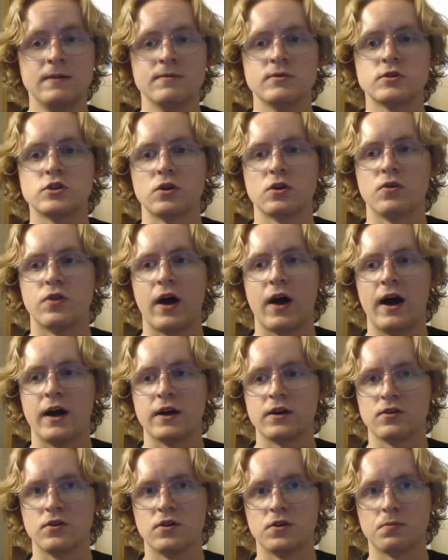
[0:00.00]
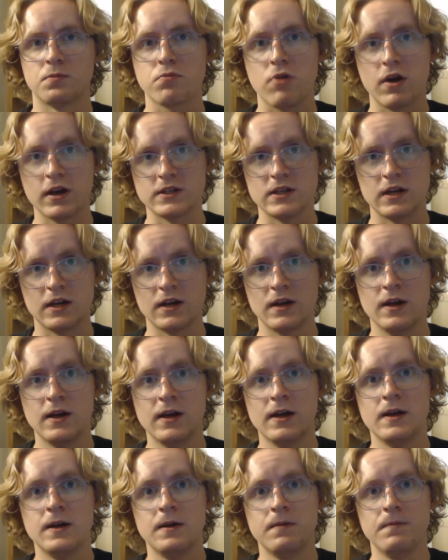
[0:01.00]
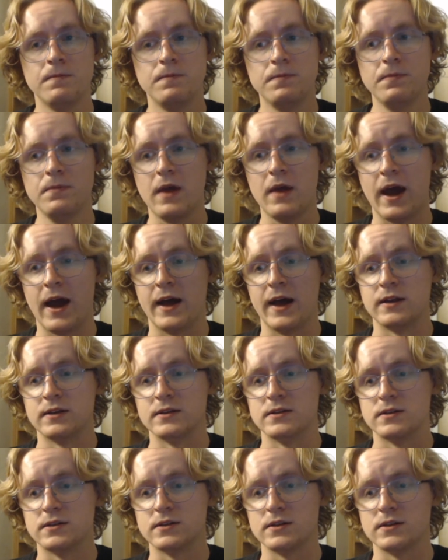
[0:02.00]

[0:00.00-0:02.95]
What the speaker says: so that I could press it and